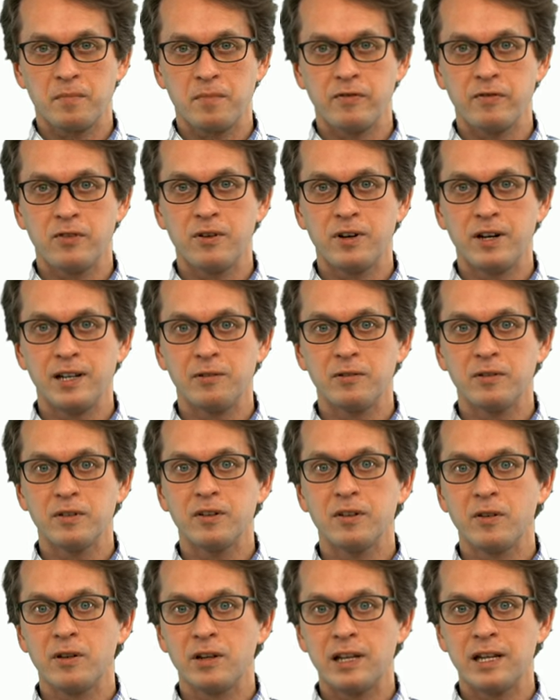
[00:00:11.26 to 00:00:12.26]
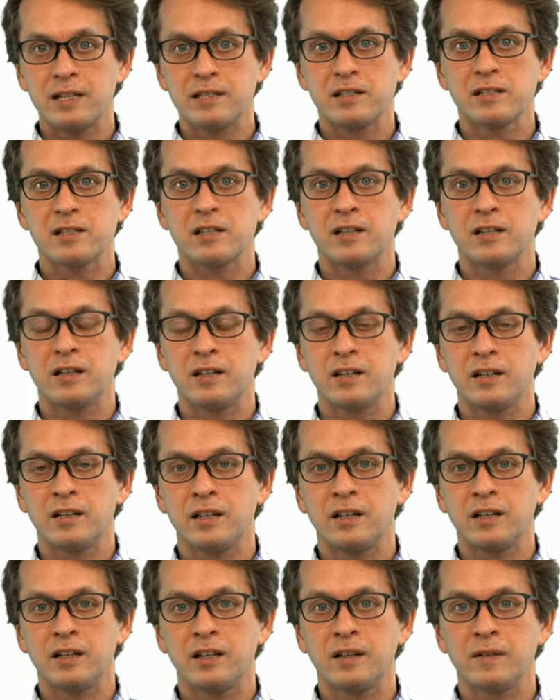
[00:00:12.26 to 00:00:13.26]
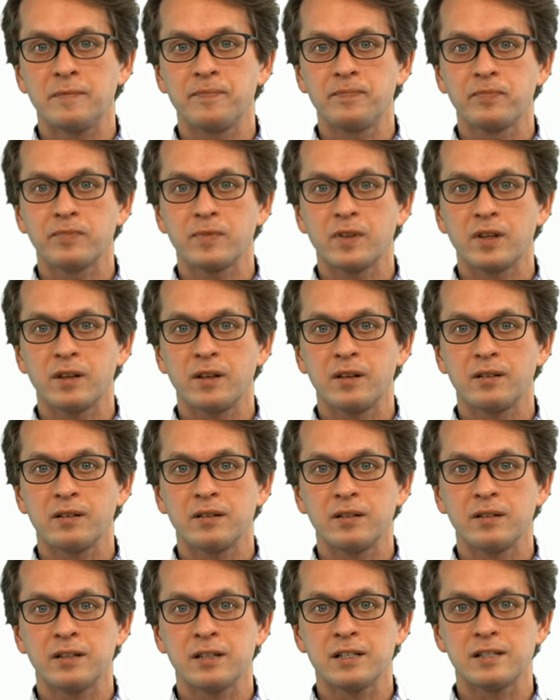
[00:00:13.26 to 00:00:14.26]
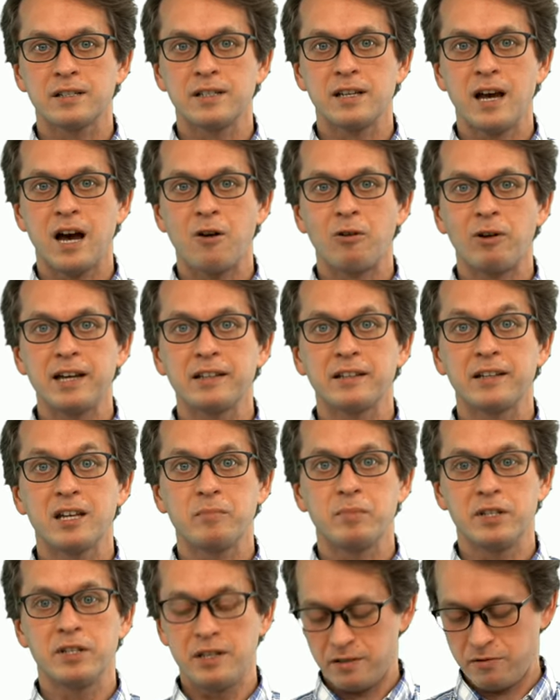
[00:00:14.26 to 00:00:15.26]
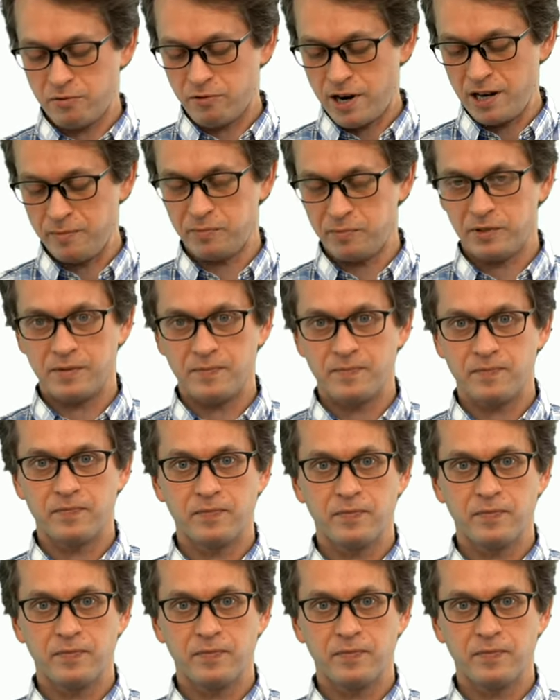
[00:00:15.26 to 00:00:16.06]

Before that, let's uh, uh, uh, see how light can be described.